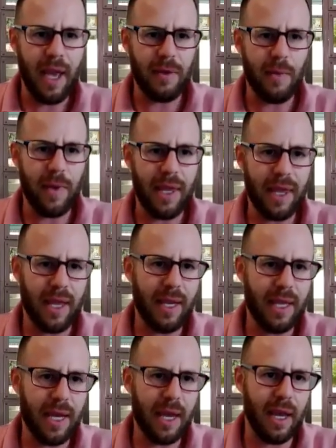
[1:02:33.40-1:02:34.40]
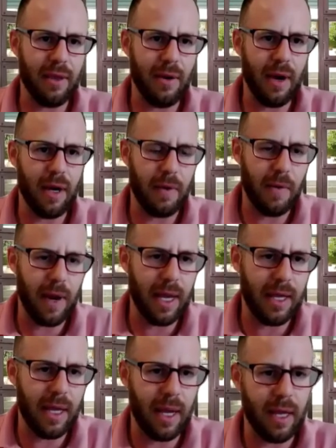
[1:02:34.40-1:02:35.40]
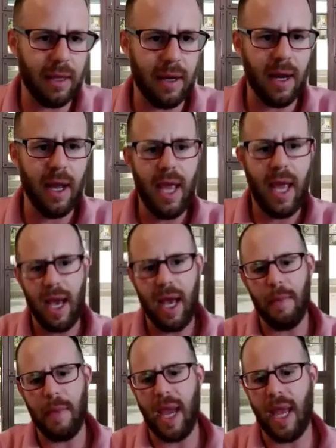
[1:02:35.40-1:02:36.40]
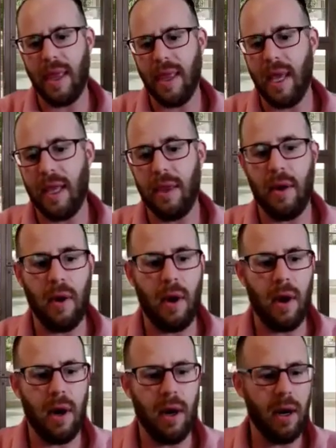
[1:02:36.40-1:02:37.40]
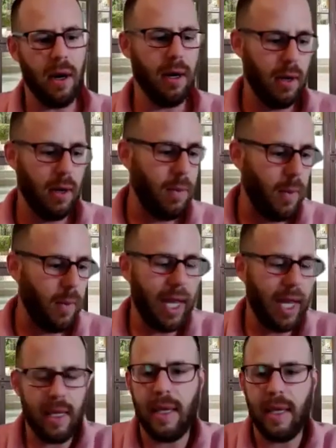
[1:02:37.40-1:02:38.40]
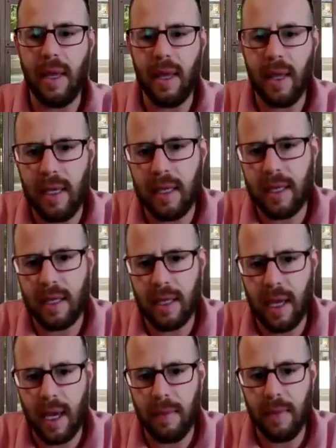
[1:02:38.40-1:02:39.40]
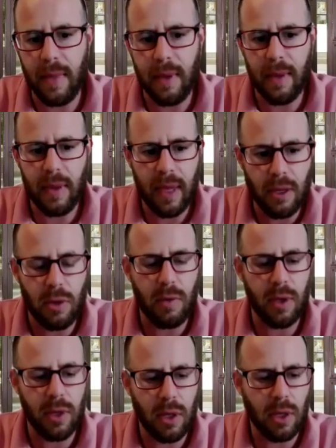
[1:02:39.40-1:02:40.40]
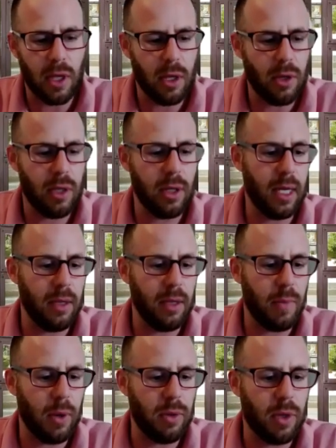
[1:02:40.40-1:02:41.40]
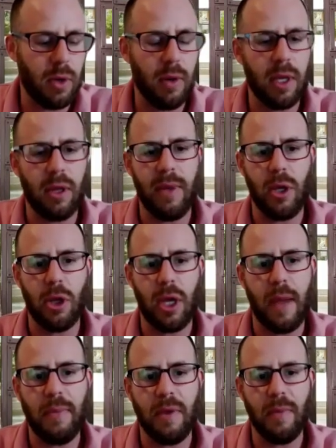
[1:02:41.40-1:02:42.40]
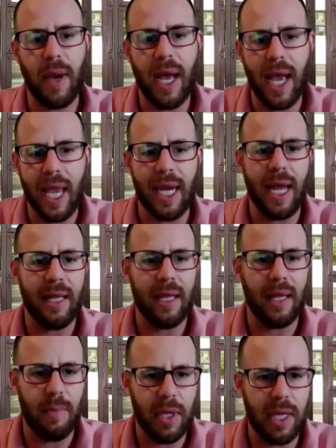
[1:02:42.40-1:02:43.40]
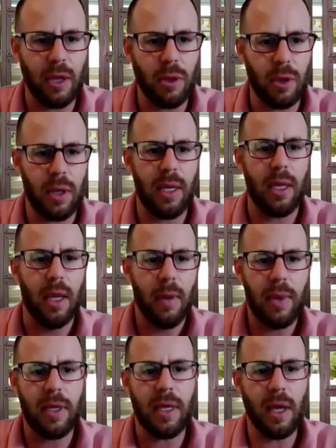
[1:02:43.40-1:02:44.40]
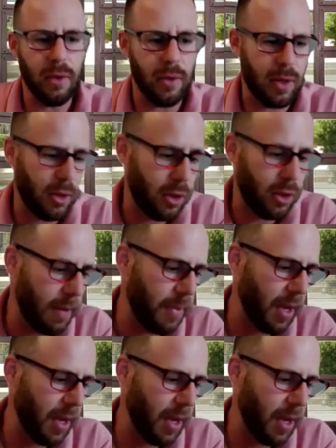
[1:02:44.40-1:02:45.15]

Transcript: think together and create together, and that there are ways that that Jewish education is both going to be shaped by and has the potential to shape